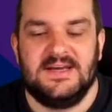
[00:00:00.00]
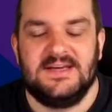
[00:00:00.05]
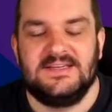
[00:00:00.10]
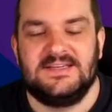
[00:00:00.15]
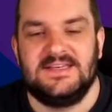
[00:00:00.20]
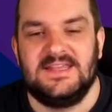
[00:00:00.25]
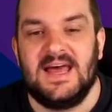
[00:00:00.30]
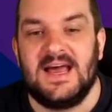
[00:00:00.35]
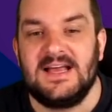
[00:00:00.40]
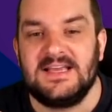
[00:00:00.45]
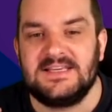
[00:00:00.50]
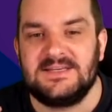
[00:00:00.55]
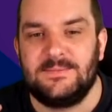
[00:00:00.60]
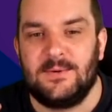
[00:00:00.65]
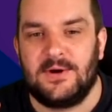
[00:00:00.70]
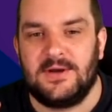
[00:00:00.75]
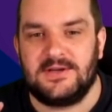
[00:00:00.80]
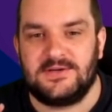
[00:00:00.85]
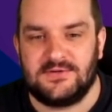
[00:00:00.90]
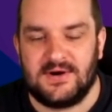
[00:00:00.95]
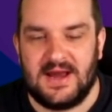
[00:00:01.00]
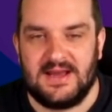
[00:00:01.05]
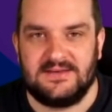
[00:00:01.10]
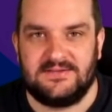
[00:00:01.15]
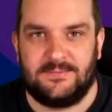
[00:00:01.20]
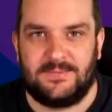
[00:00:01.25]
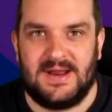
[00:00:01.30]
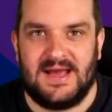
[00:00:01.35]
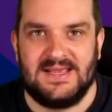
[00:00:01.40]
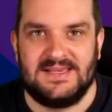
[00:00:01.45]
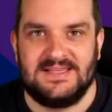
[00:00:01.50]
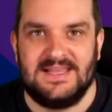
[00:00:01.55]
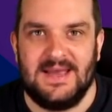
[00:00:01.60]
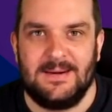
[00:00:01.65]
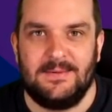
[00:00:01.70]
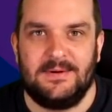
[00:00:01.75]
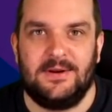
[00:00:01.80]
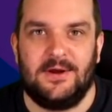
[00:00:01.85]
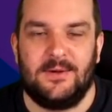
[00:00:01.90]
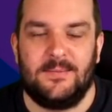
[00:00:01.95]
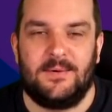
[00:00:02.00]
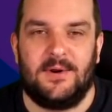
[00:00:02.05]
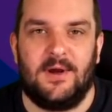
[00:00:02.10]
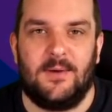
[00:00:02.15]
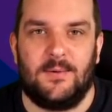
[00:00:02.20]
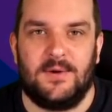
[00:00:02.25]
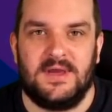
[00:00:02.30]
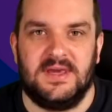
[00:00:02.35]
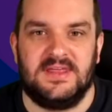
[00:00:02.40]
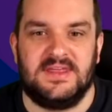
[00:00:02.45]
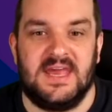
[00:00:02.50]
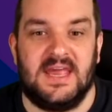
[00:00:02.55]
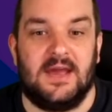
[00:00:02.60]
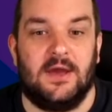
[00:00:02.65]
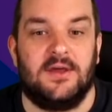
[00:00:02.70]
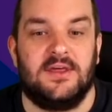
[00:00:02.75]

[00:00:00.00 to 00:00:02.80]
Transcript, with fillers: So that's my transfer plans. Let me know below what you think.